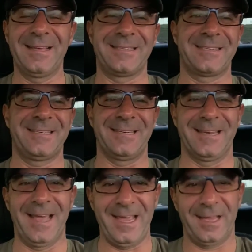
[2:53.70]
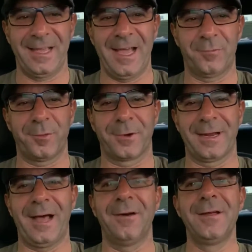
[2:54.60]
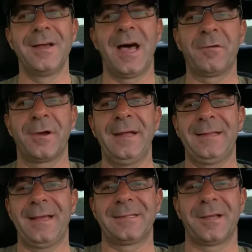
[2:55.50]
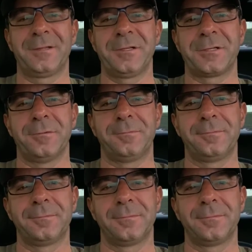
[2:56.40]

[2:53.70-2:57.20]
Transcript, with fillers: I stink after working out. Have a great day. Talk to you soon.